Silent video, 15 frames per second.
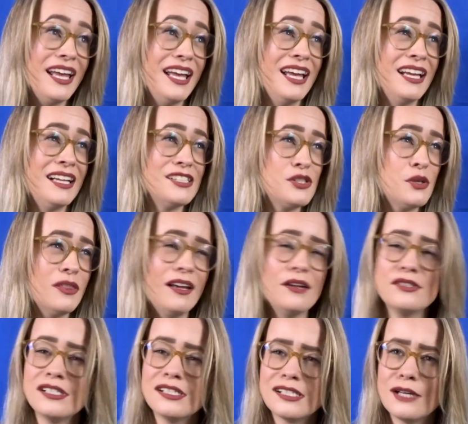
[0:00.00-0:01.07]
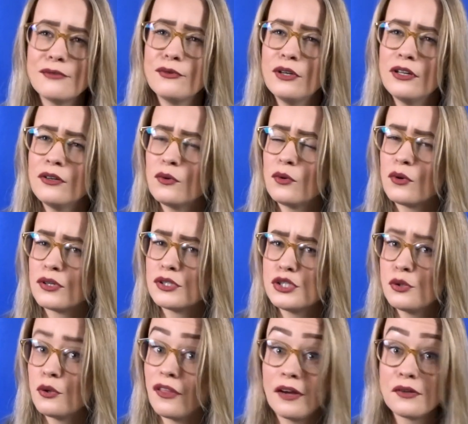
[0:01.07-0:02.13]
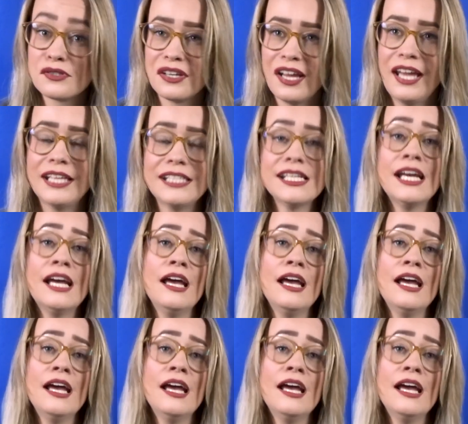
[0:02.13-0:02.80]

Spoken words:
in 2007 or 2008,